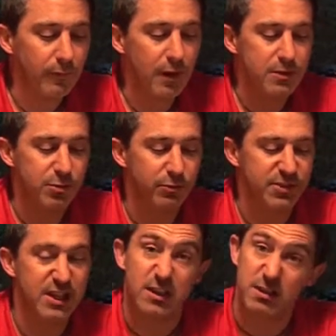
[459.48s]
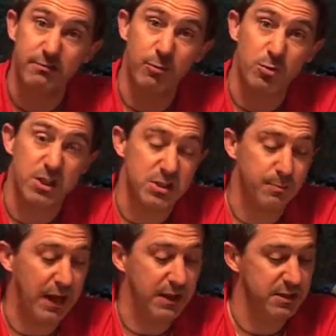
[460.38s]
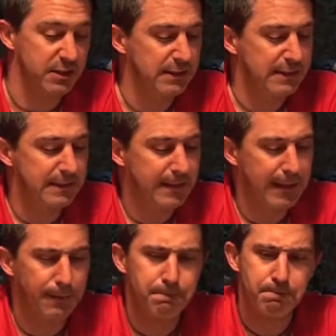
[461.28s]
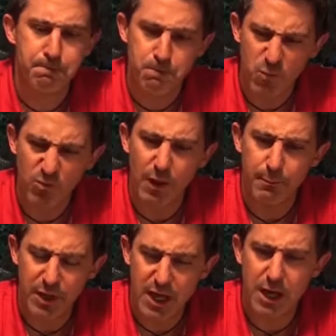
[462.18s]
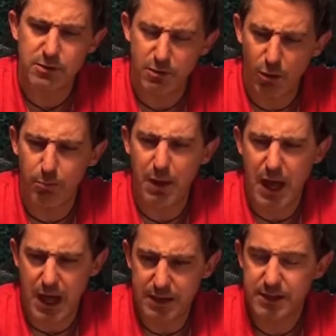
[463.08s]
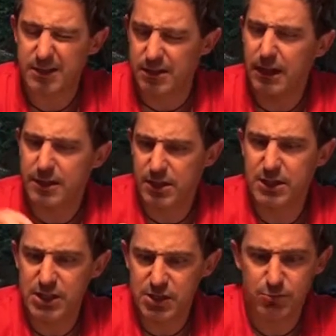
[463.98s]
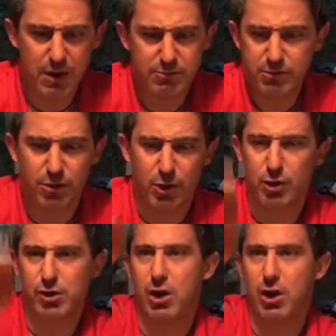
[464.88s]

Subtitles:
Sort of 60-40 split. But yeah, not bad. That's conditioned well. It's got a good